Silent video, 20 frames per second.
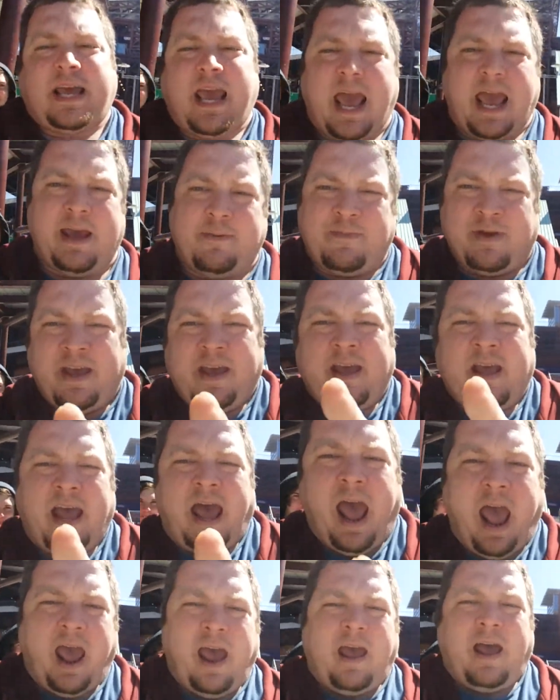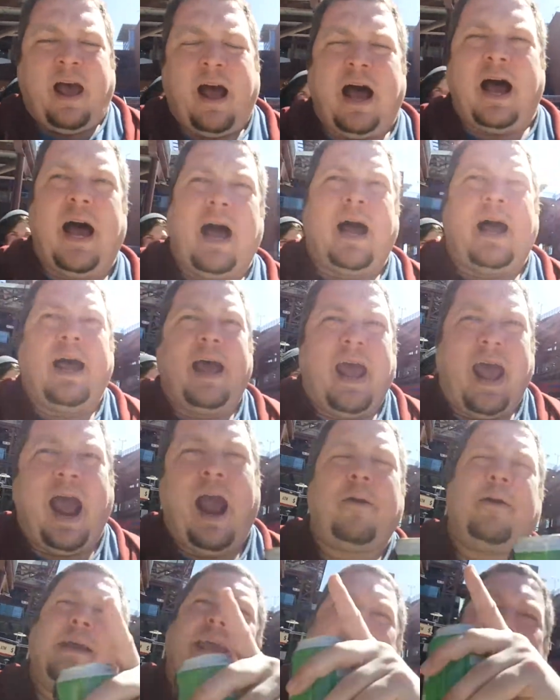the game, uh,
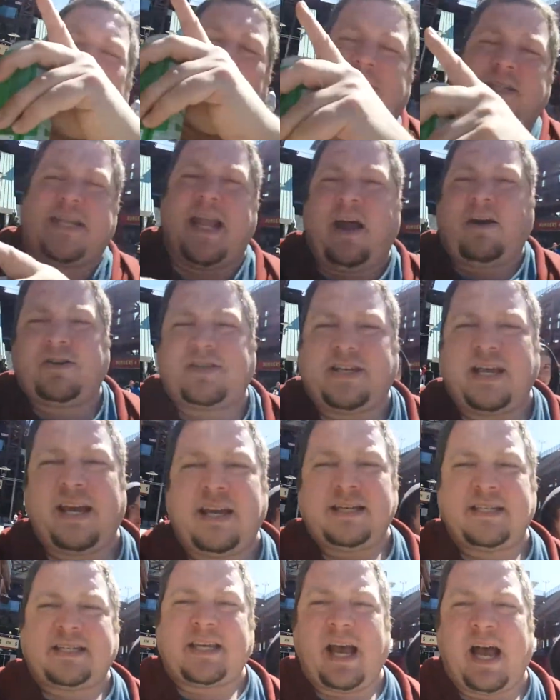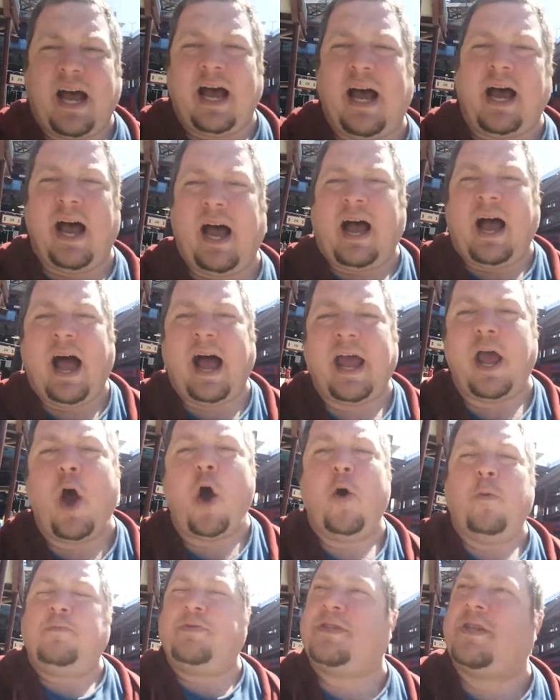Harry Kalas now sings uh, High
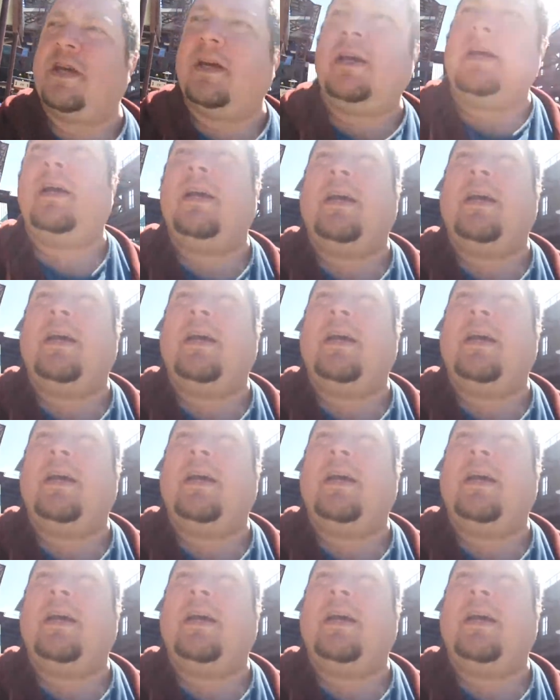Hopes.